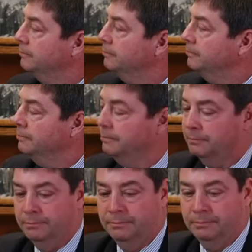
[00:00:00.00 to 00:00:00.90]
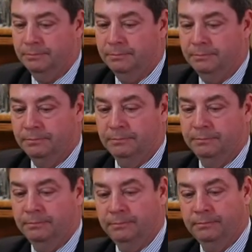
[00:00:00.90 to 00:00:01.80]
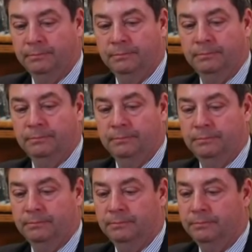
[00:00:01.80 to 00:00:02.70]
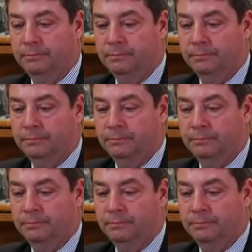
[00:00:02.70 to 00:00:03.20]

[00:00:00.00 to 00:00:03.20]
(not speaking)